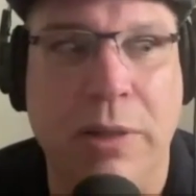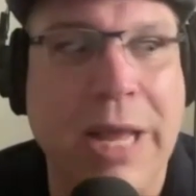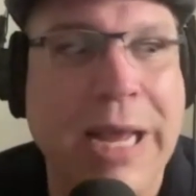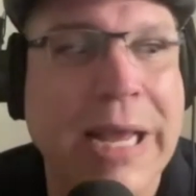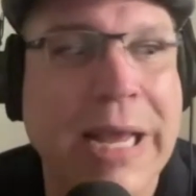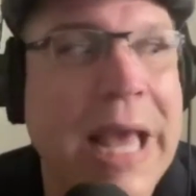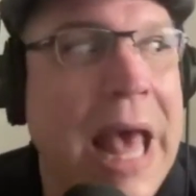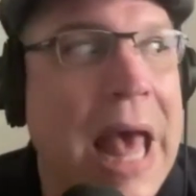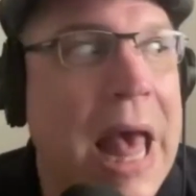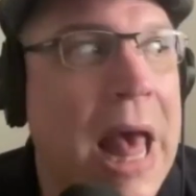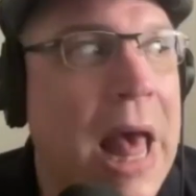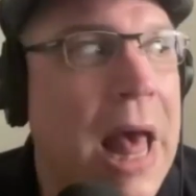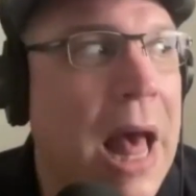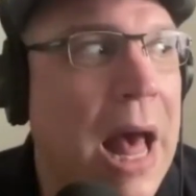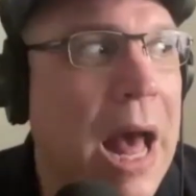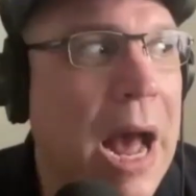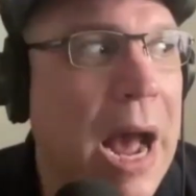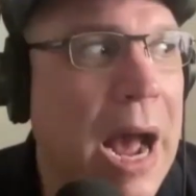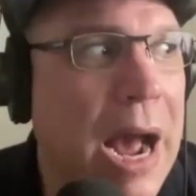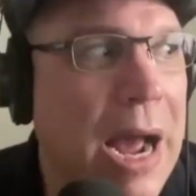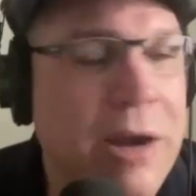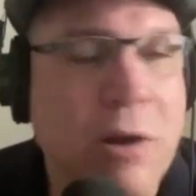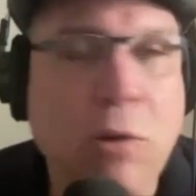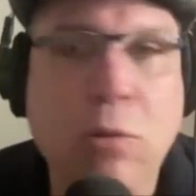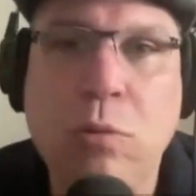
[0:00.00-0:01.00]
Like,
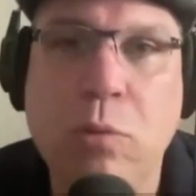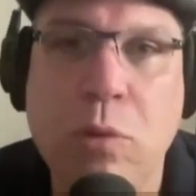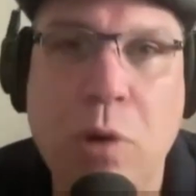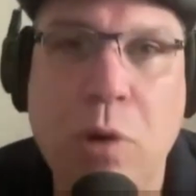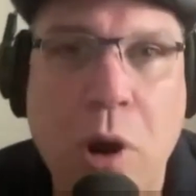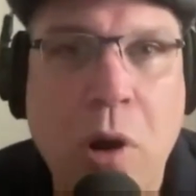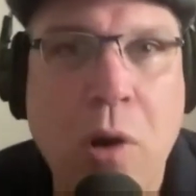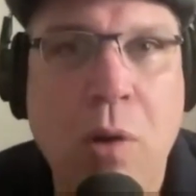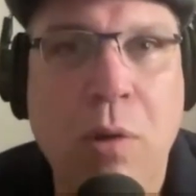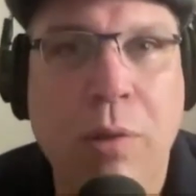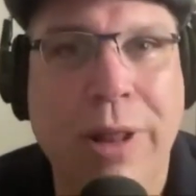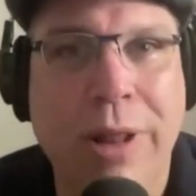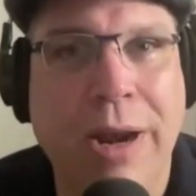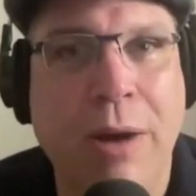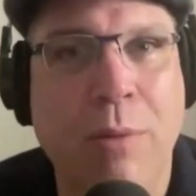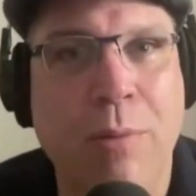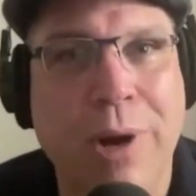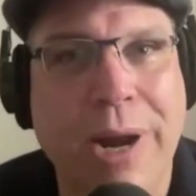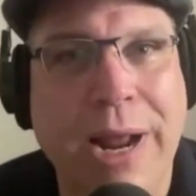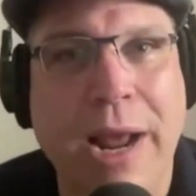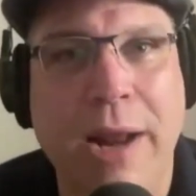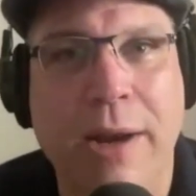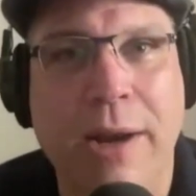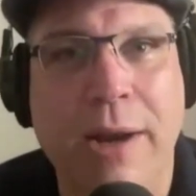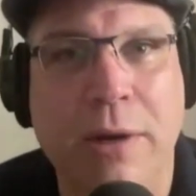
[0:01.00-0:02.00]
I don't know that I would
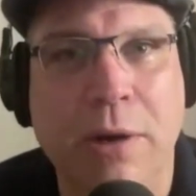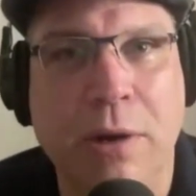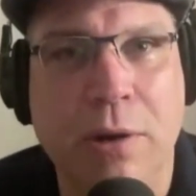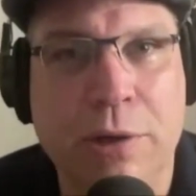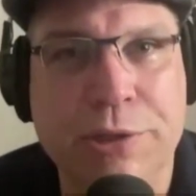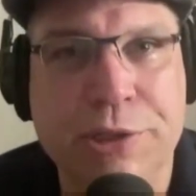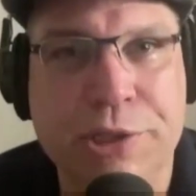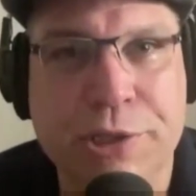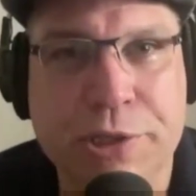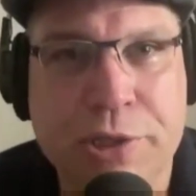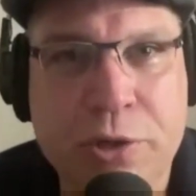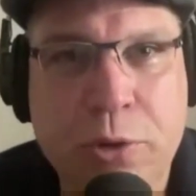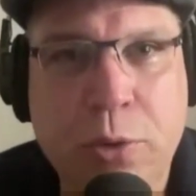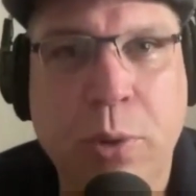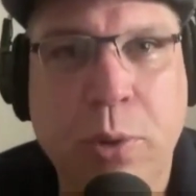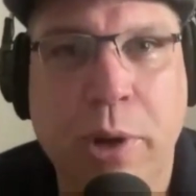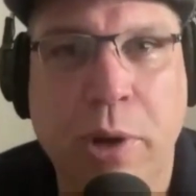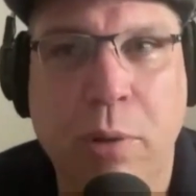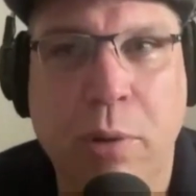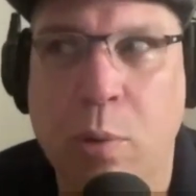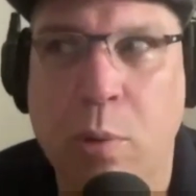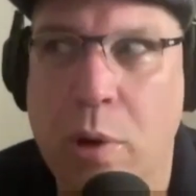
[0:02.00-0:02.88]
have had the courage to do it